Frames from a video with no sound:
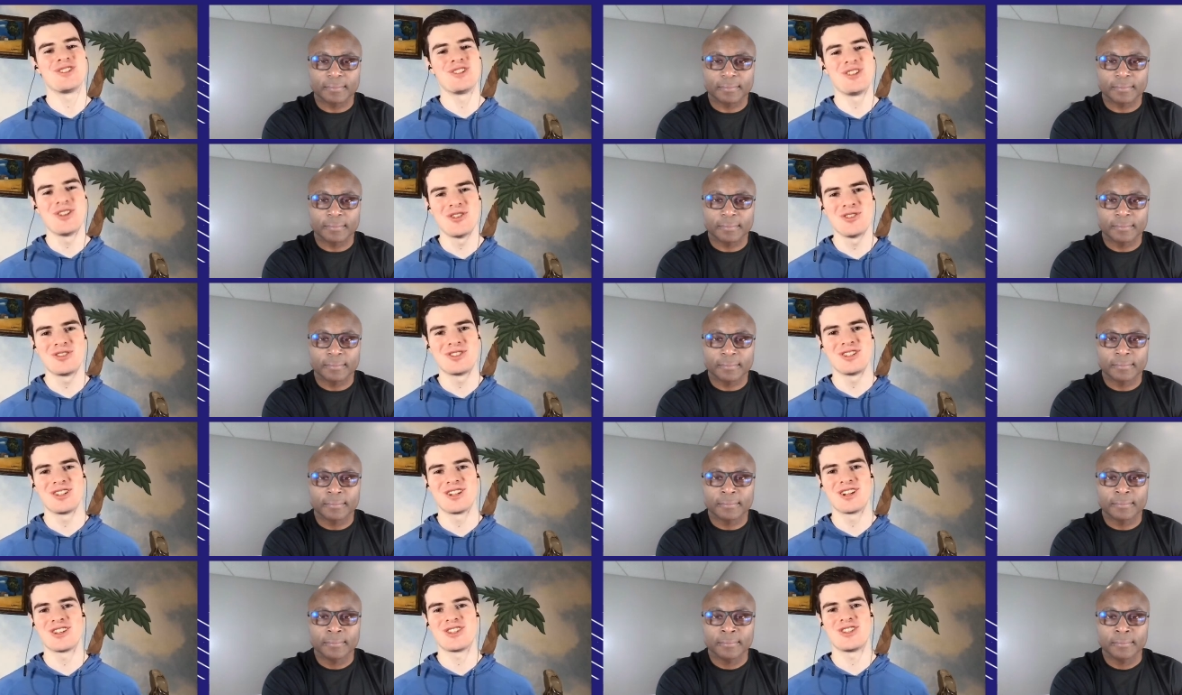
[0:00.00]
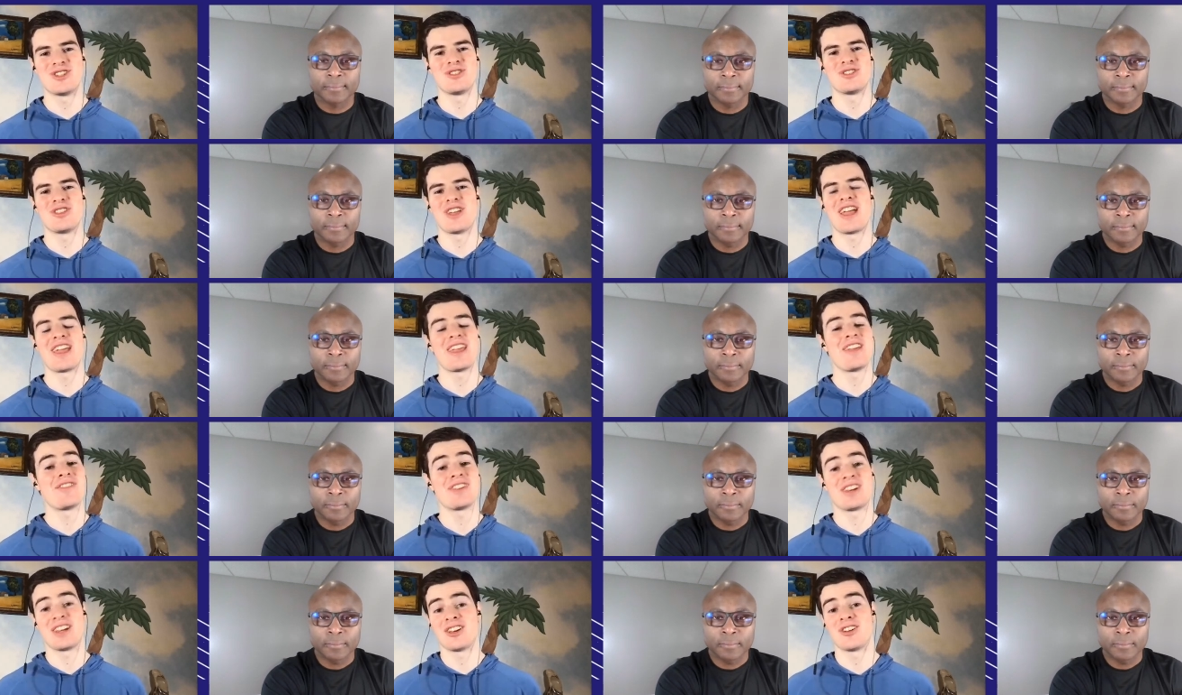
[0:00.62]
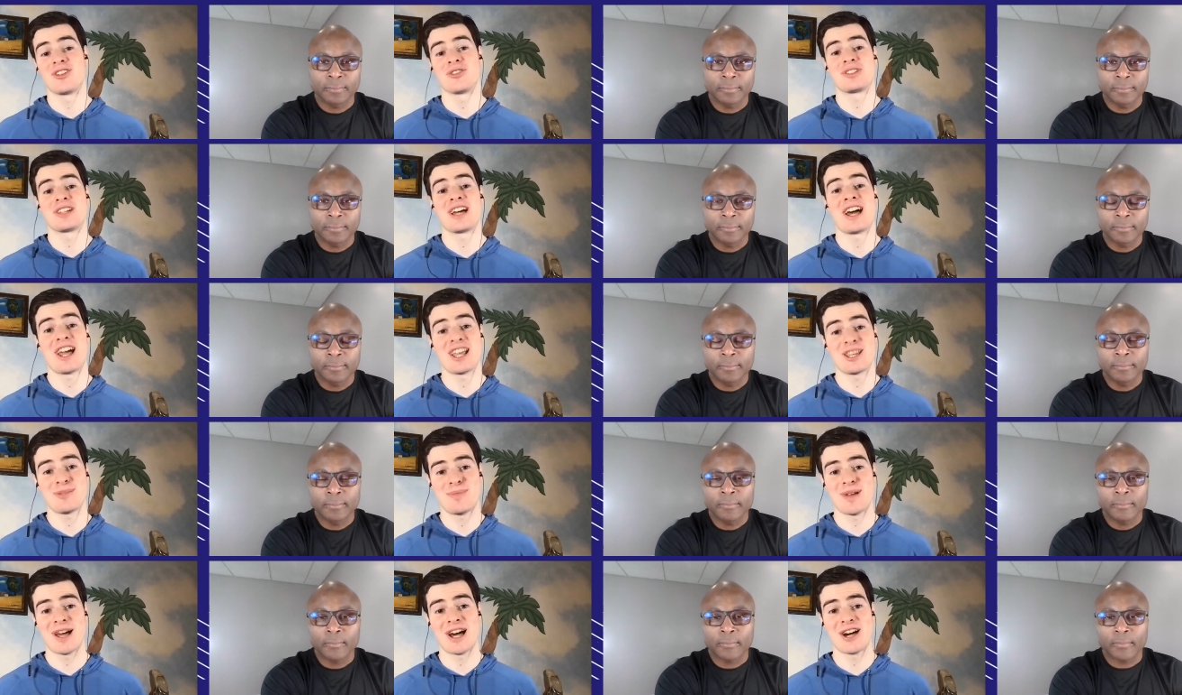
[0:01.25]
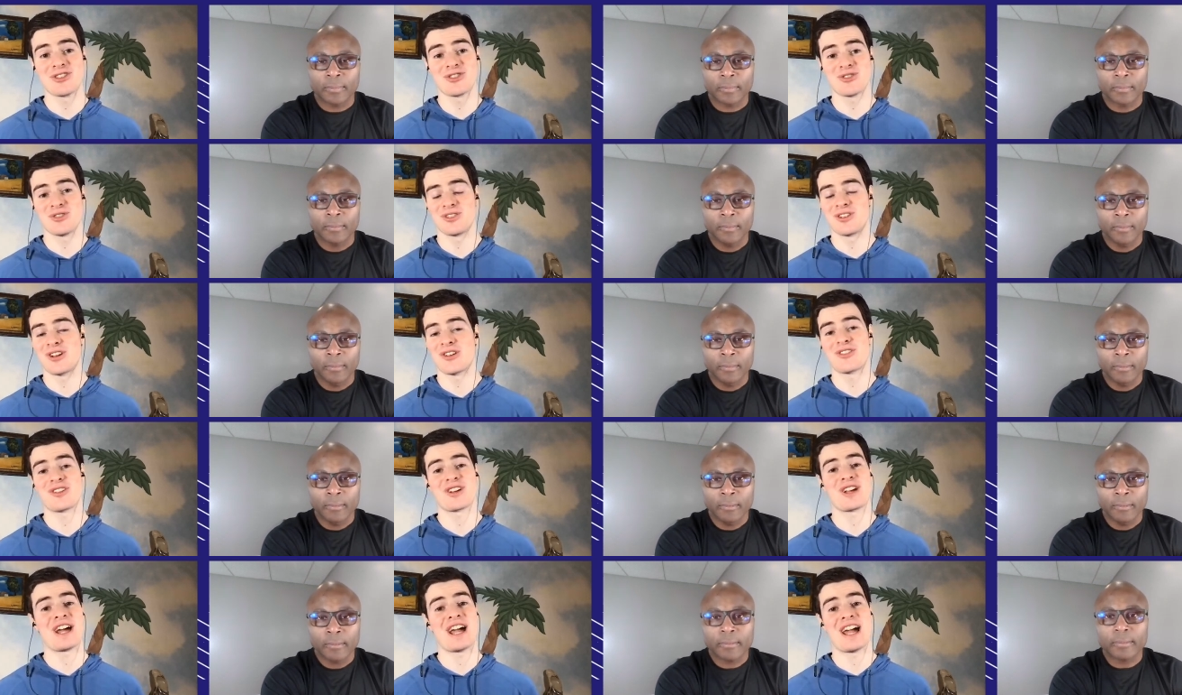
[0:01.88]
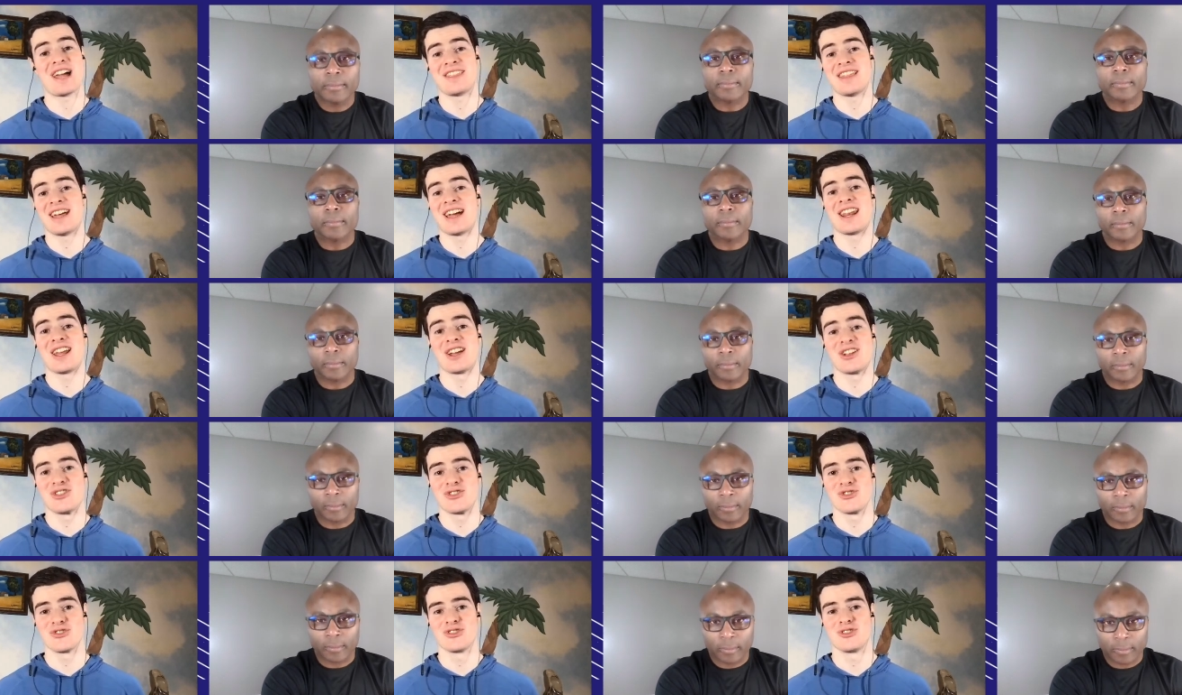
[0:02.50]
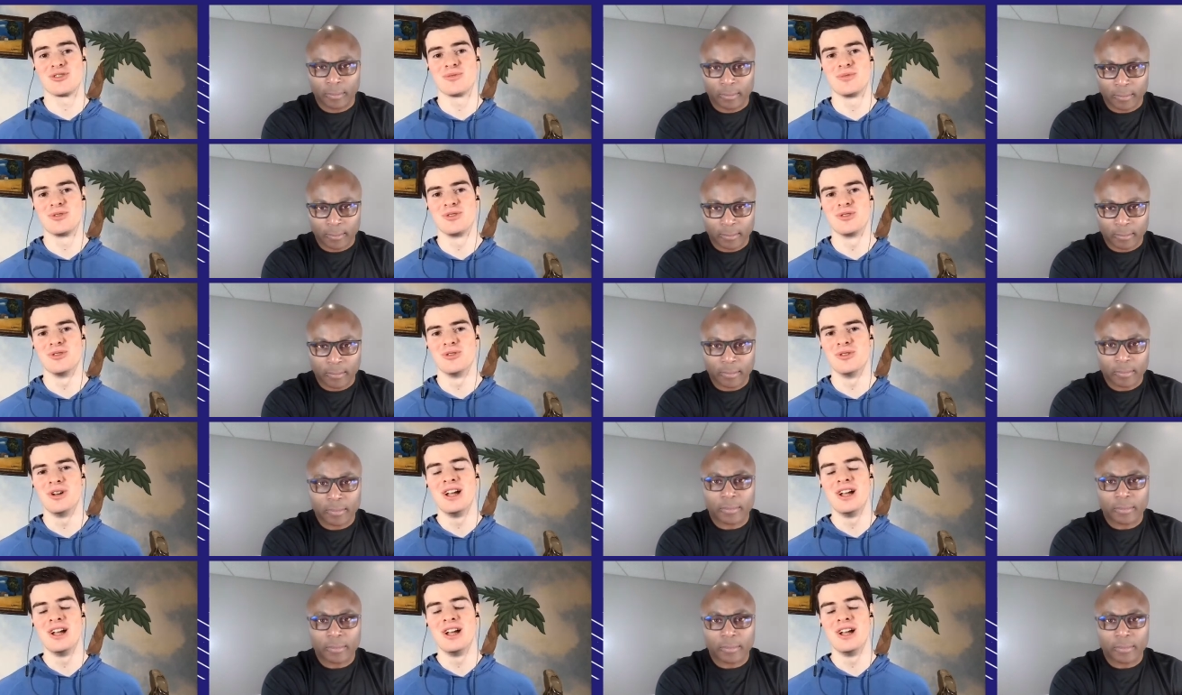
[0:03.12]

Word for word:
Speaker 1: Houston, because they even, you know, Tyus Bowser, another guy in that edge room who